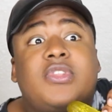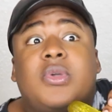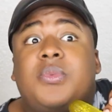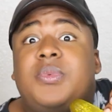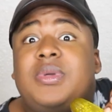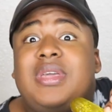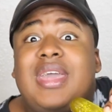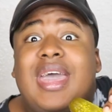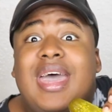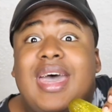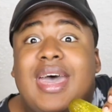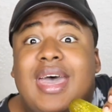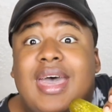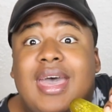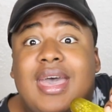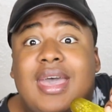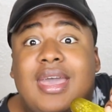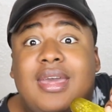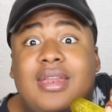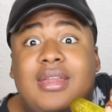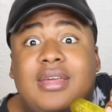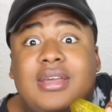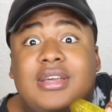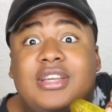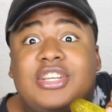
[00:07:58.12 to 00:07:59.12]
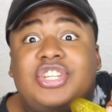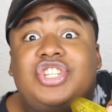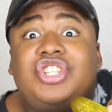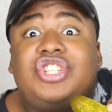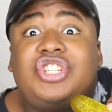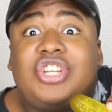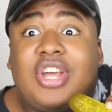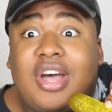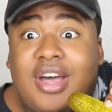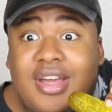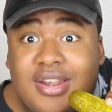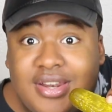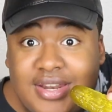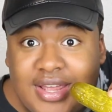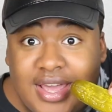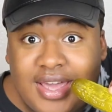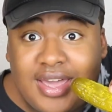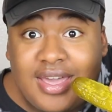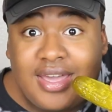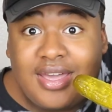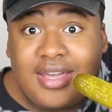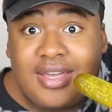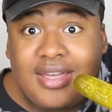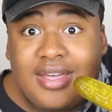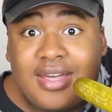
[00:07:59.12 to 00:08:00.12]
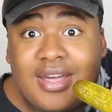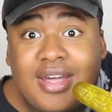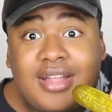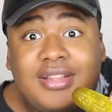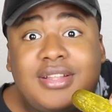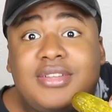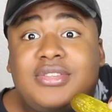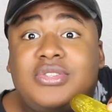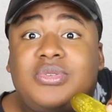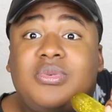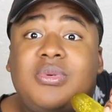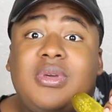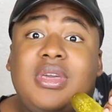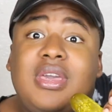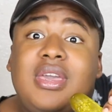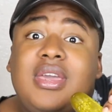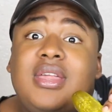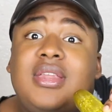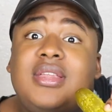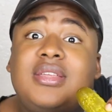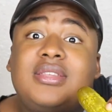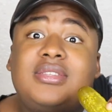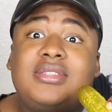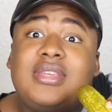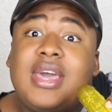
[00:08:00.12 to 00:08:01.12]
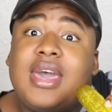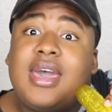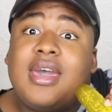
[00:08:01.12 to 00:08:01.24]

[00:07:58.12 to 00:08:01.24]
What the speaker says: We had Sade. The sweetest